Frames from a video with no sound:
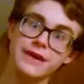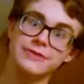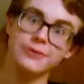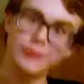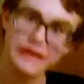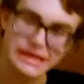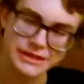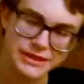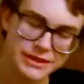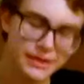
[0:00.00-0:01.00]
say the
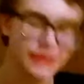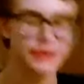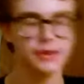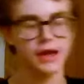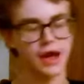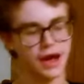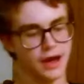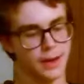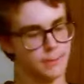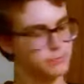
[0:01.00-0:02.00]
least.
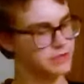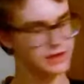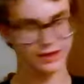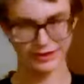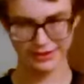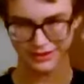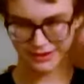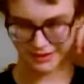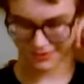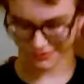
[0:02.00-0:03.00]
Because,
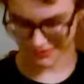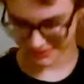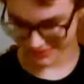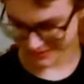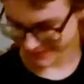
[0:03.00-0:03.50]
you know,